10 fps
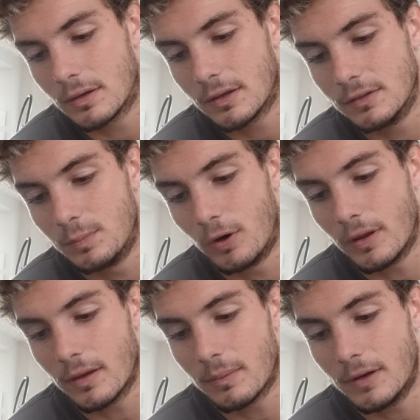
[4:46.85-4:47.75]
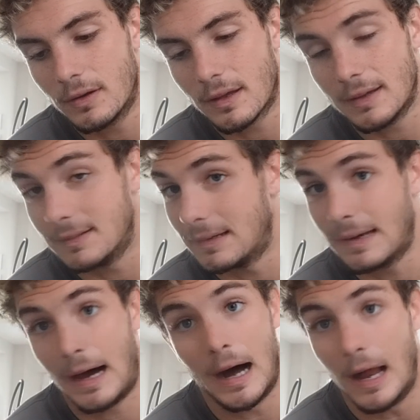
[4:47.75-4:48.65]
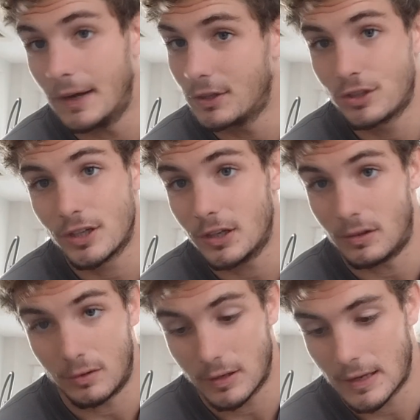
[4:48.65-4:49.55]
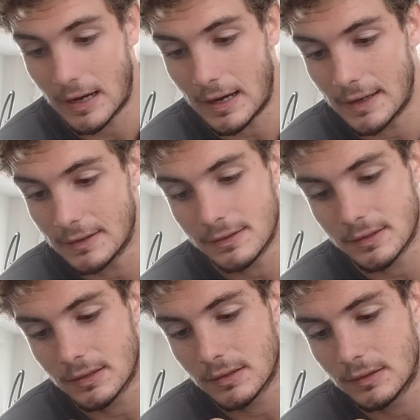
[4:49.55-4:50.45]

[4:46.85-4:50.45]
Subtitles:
because boiling milk is not chill, guys.